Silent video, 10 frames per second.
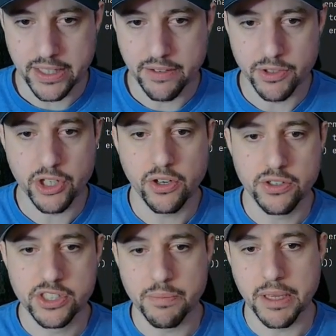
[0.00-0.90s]
It
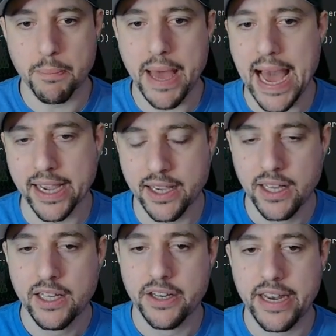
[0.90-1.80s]
returns something back.
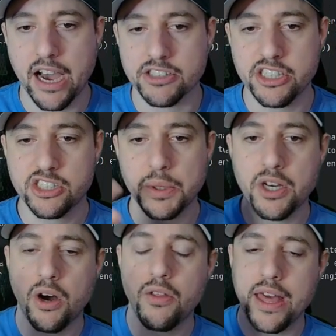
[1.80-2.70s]
Now, since we
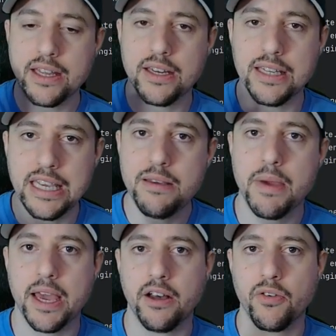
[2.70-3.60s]
know that an
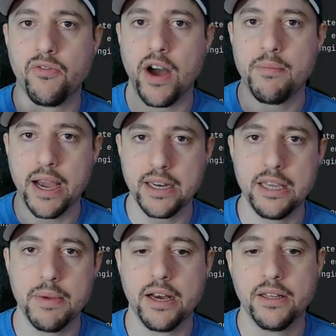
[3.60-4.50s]
email, if we find by an
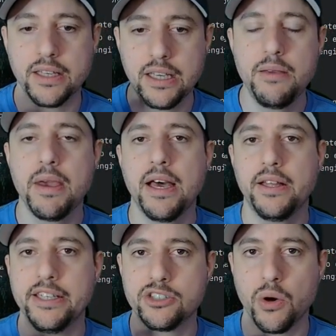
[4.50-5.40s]
email, email
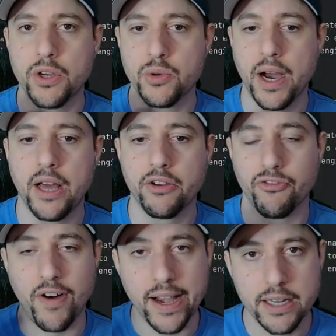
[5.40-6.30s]
is going to either
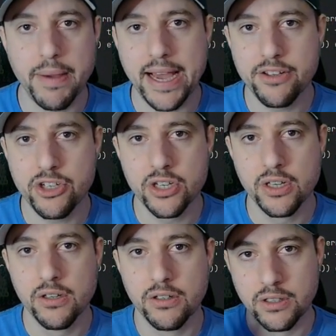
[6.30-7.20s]
find a match,
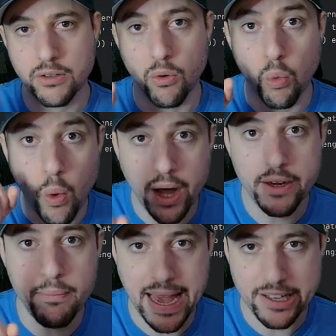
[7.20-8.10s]

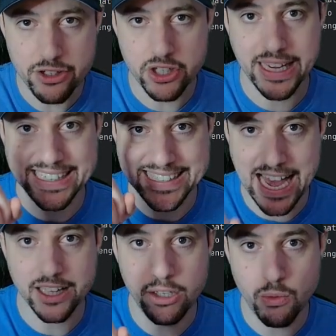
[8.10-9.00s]
one match,
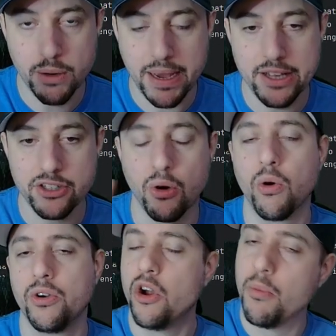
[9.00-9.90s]
exactly one match,
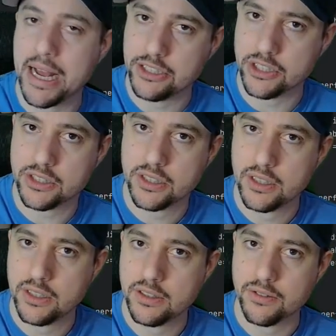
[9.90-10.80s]
or no matches,
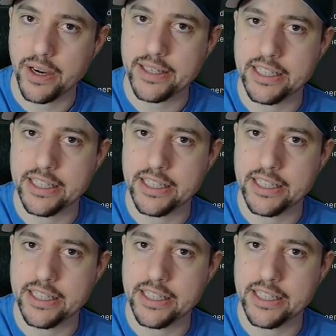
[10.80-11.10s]
right?